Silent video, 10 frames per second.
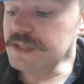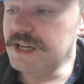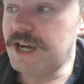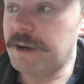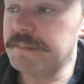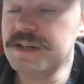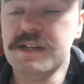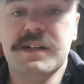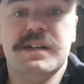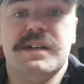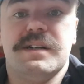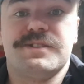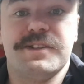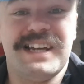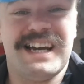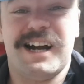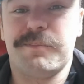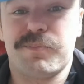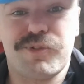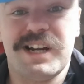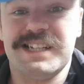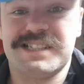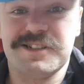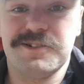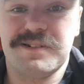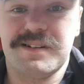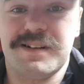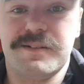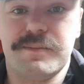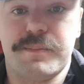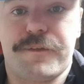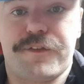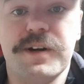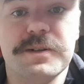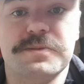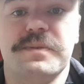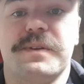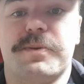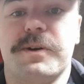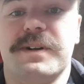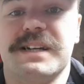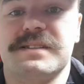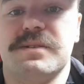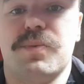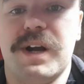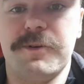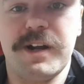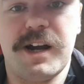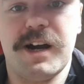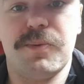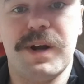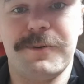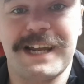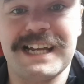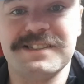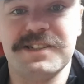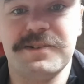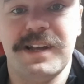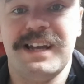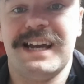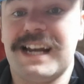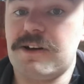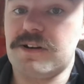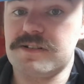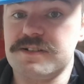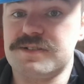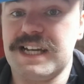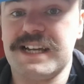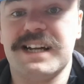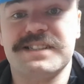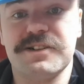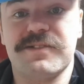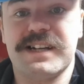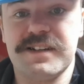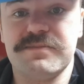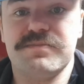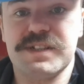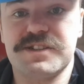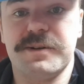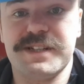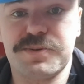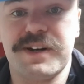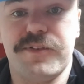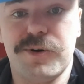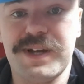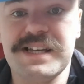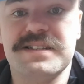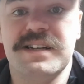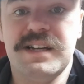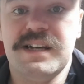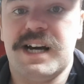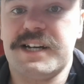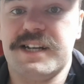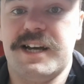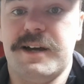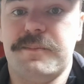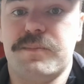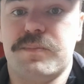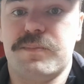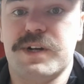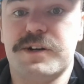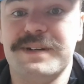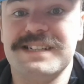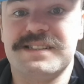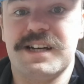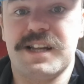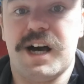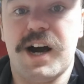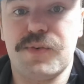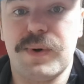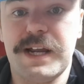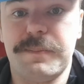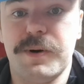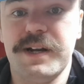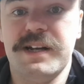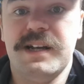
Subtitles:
So yeah, I'm really still thrilled with the progress, where we are, where we're getting to, and how long it'll take. I still reckon it's going to be 24 weeks. We're coming into the halfway point.